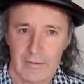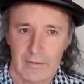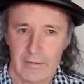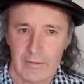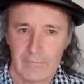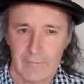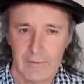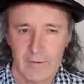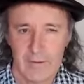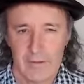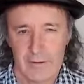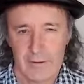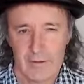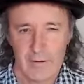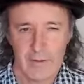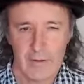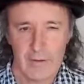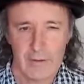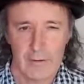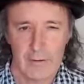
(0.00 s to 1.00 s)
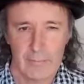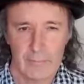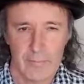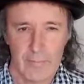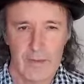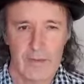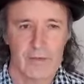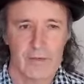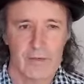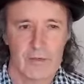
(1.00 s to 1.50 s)
If you don't know
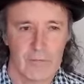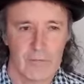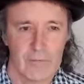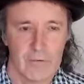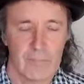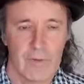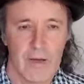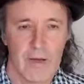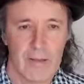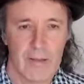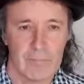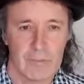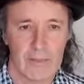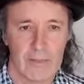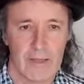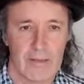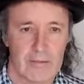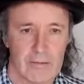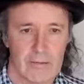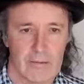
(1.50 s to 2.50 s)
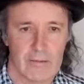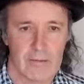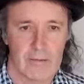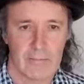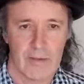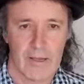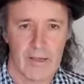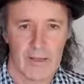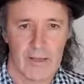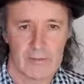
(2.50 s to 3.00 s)
much of the Bible other than the
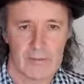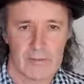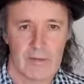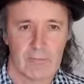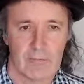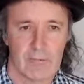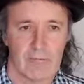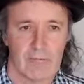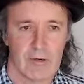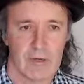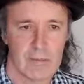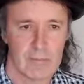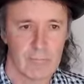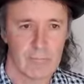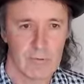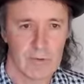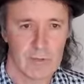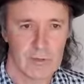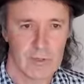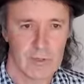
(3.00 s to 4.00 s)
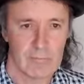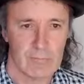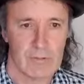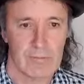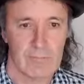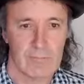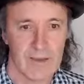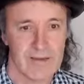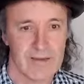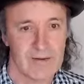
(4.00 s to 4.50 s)
parts that we read in worship,
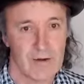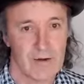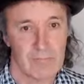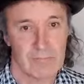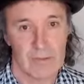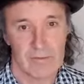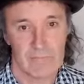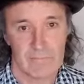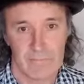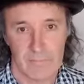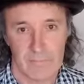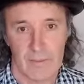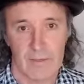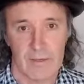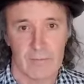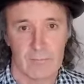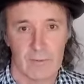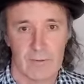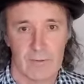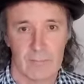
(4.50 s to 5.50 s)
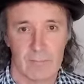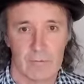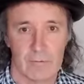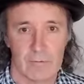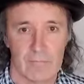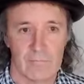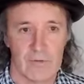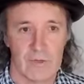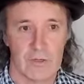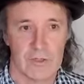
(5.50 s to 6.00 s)
you may not be familiar with the book
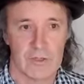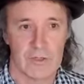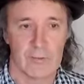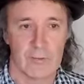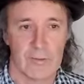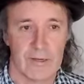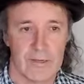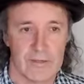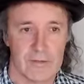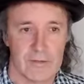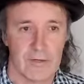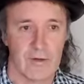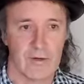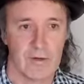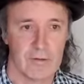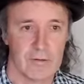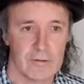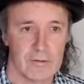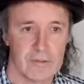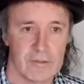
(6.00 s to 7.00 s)
of Joshua as a whole.